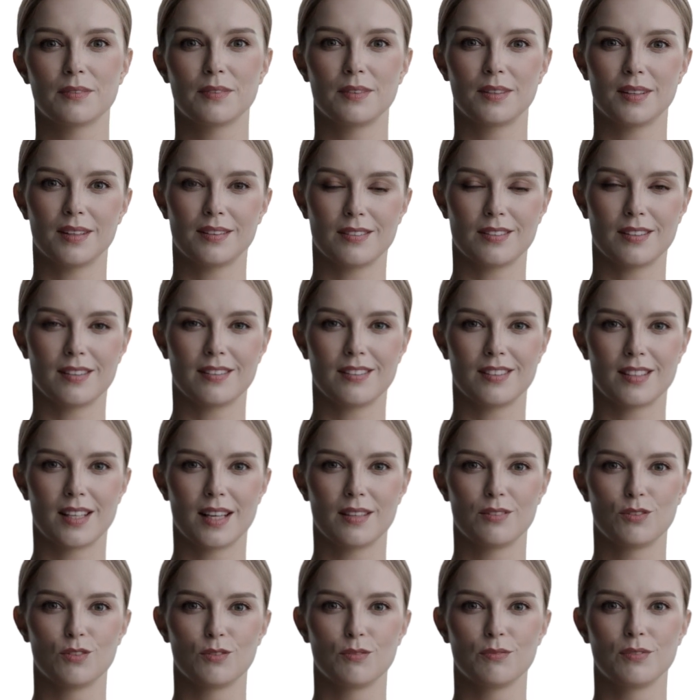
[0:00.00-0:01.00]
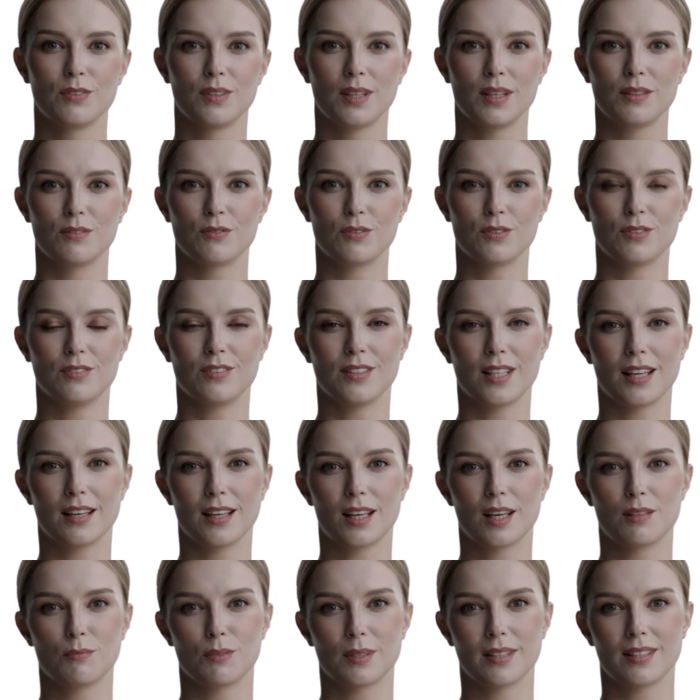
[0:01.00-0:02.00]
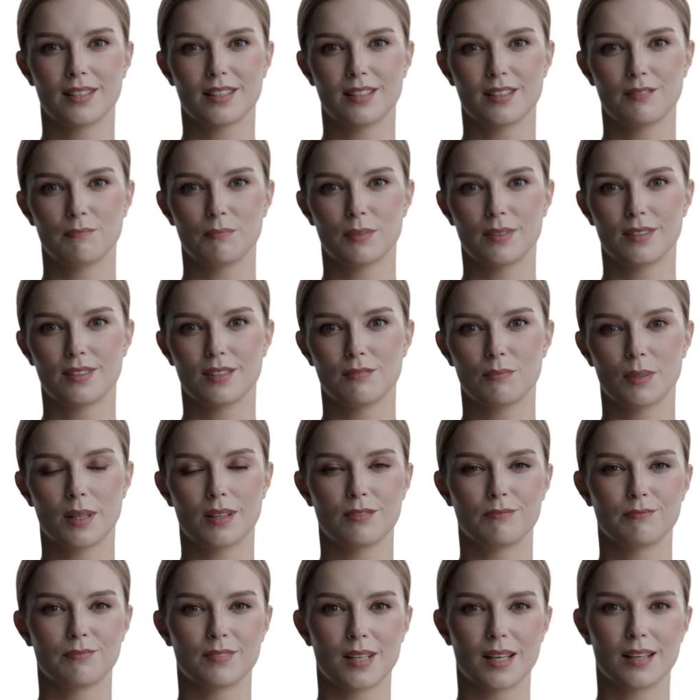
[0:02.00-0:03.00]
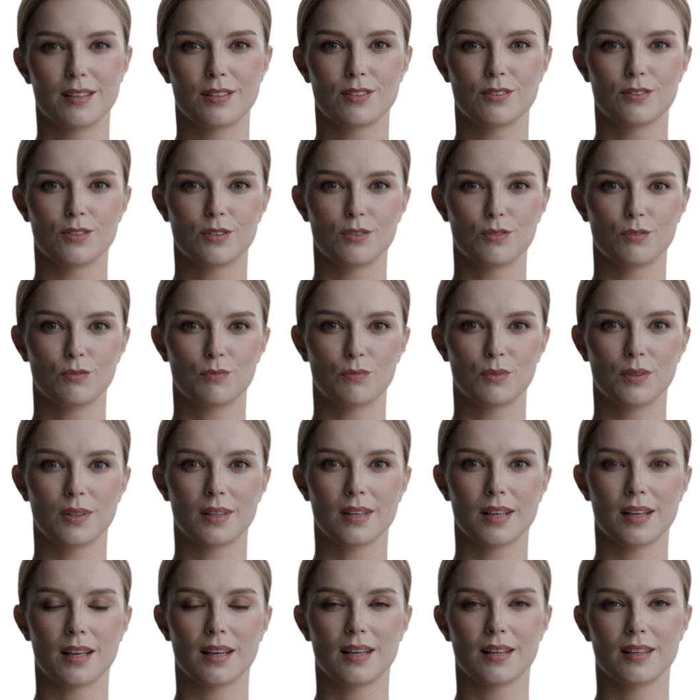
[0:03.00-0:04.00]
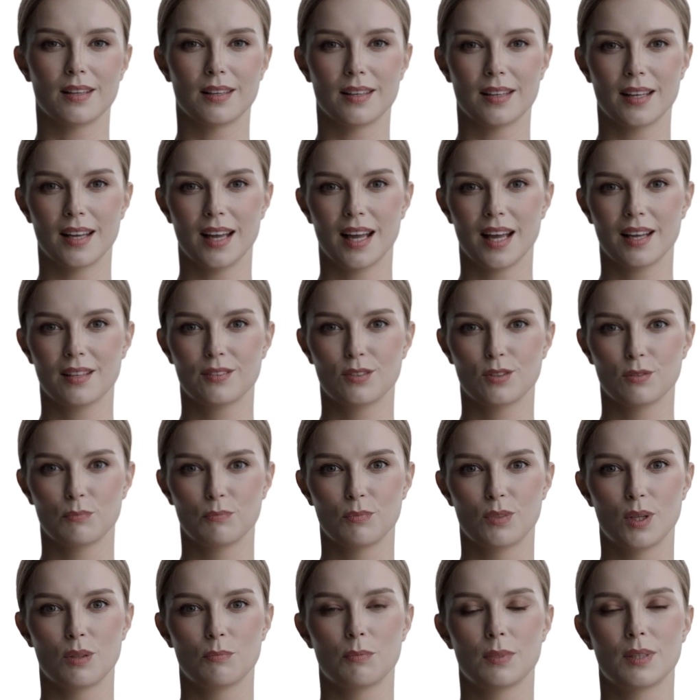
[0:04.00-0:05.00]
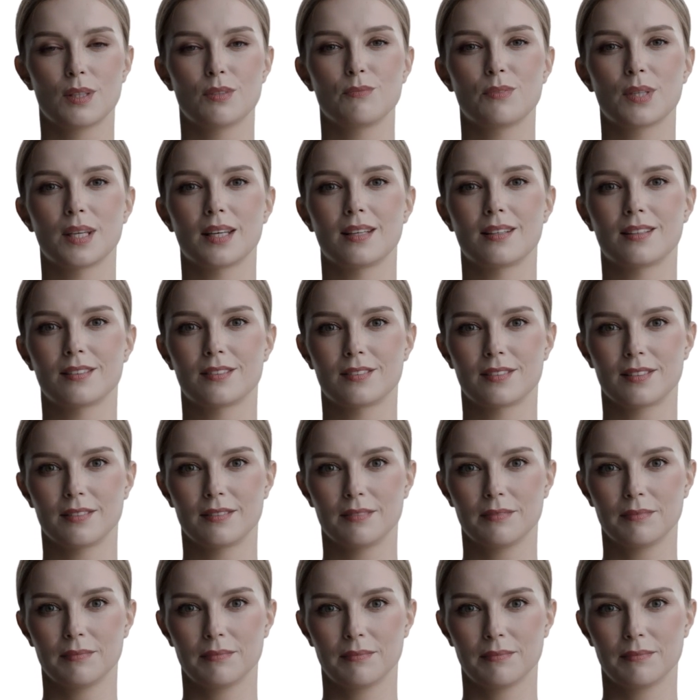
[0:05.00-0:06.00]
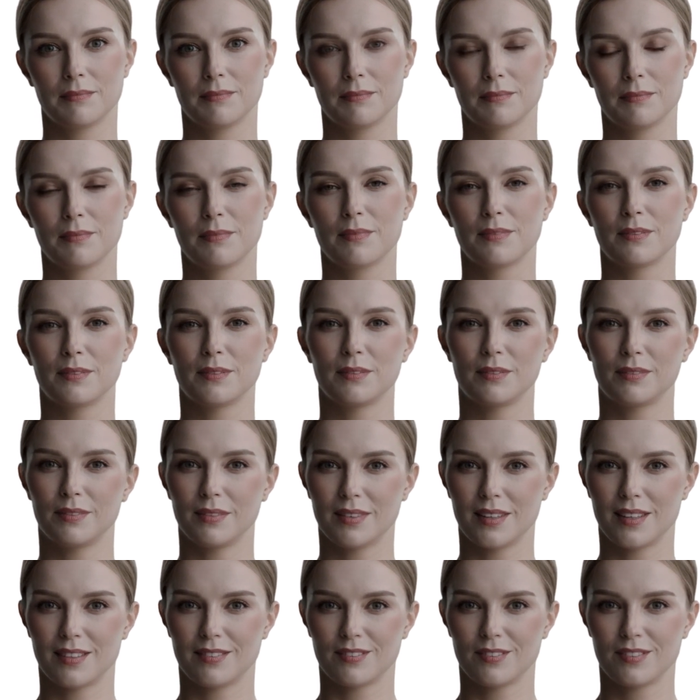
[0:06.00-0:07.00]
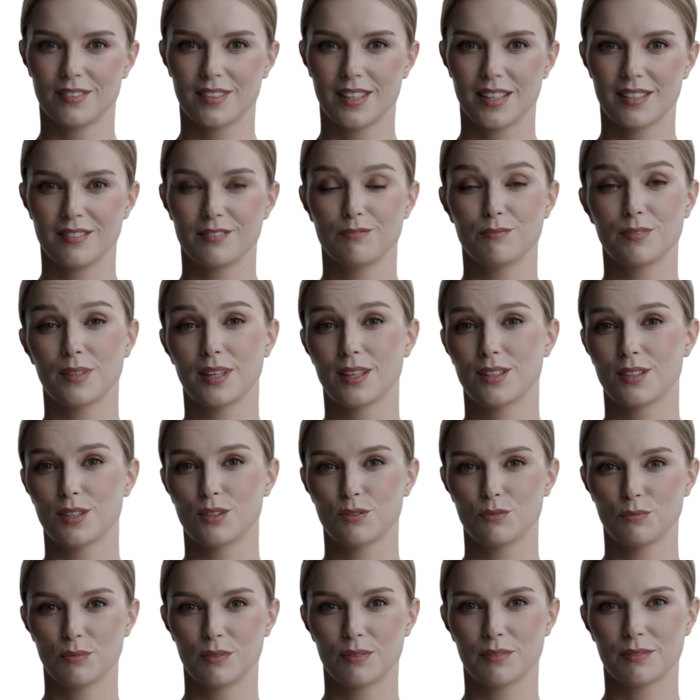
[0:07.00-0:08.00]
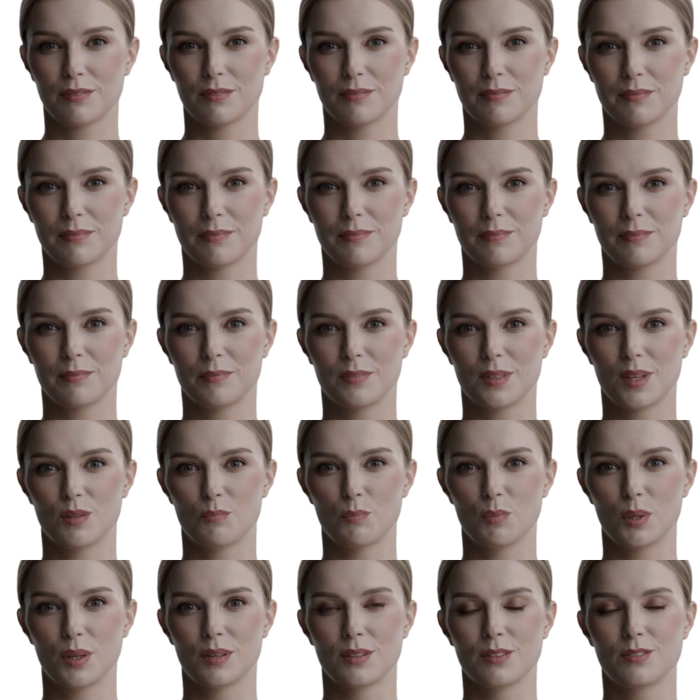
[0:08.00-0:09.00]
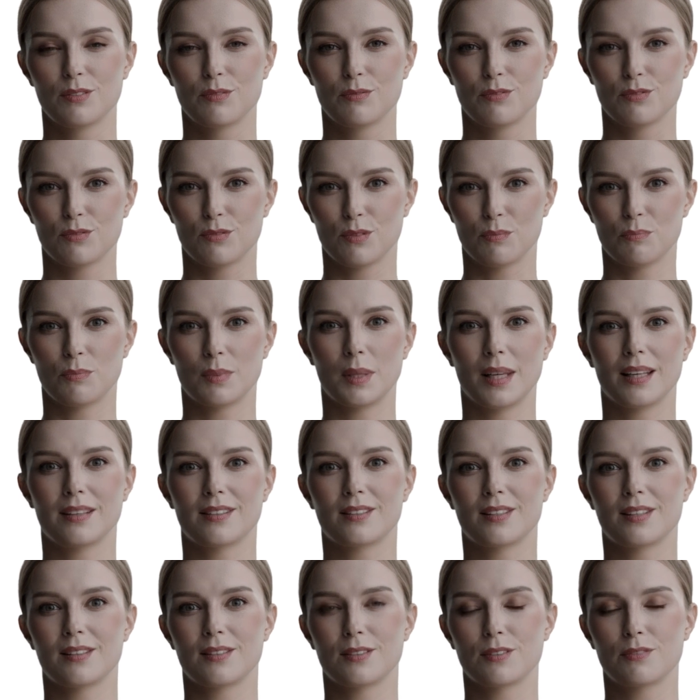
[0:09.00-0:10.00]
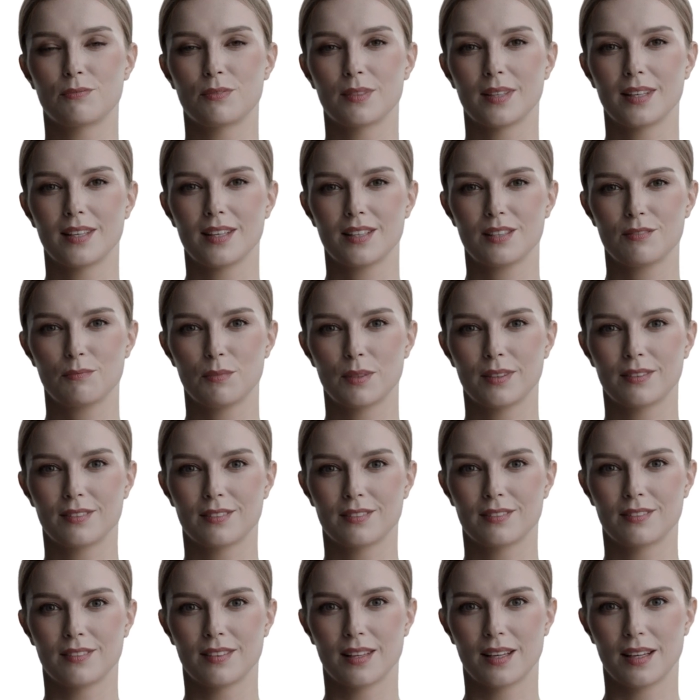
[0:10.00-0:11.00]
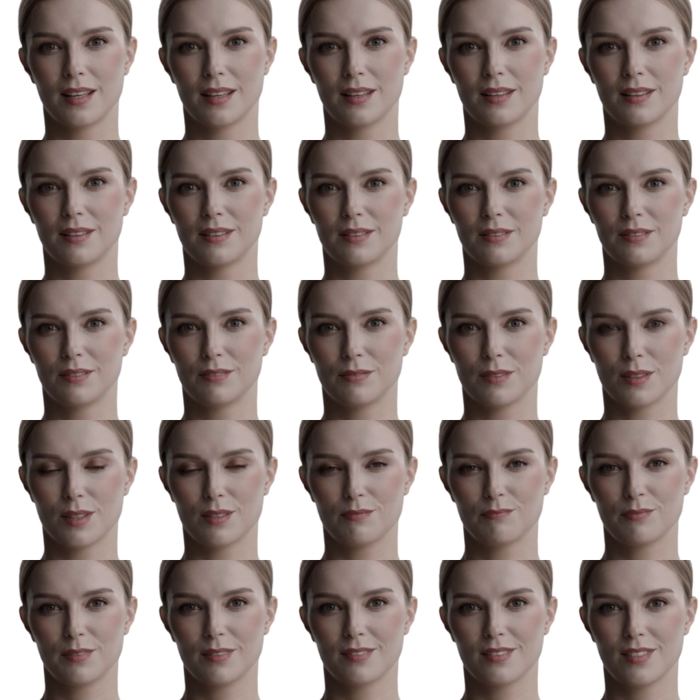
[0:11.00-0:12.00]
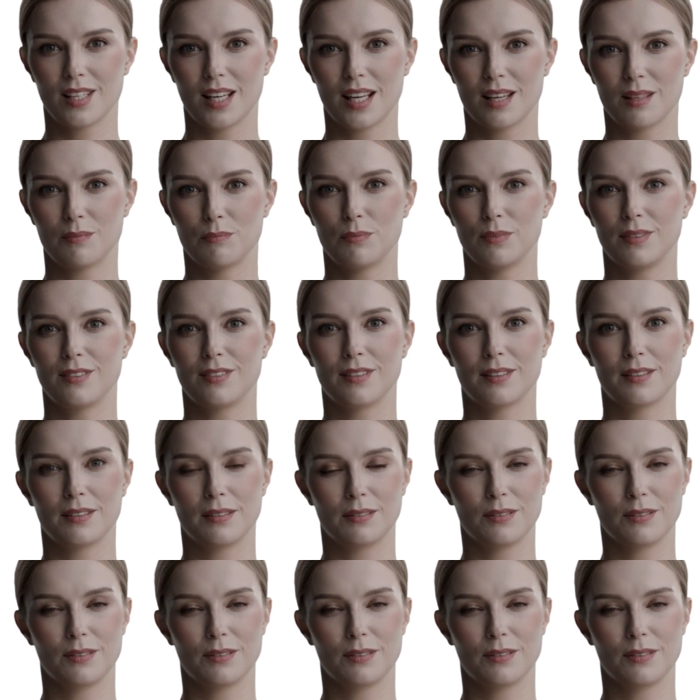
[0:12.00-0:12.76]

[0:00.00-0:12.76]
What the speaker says: it's essential to understand how easements might affect you and your property rights. In today's video, I'll walk you through the basics of easements, the different types,